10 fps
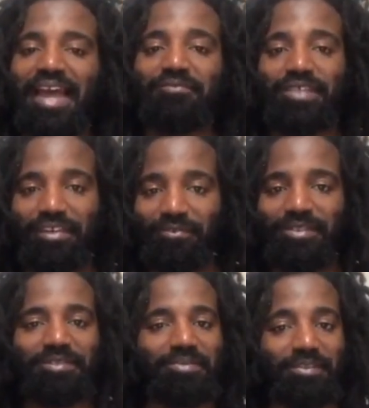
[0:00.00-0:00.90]
I've
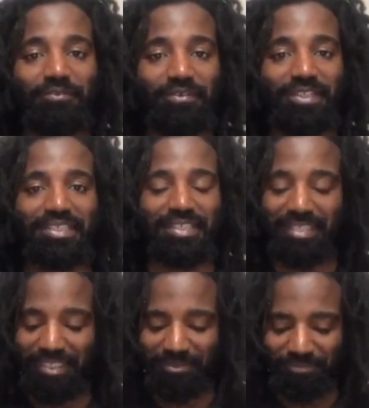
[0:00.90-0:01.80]
definitely been feeling
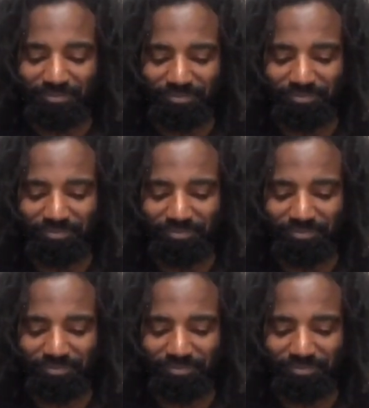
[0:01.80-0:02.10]
it.